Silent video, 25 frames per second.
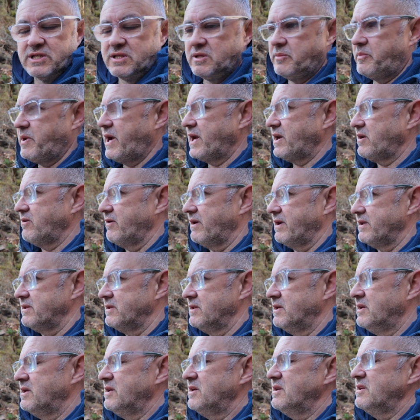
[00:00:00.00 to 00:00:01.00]
in the background.
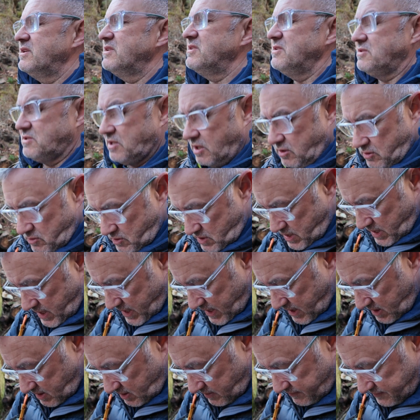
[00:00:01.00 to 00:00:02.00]
So
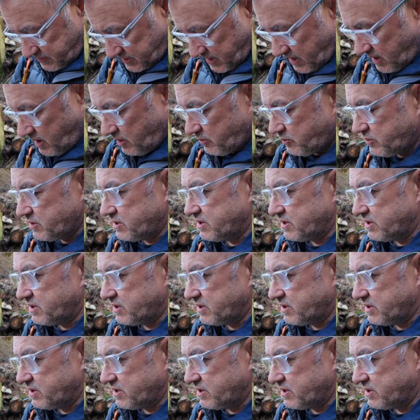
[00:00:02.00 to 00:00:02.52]
again, I've set up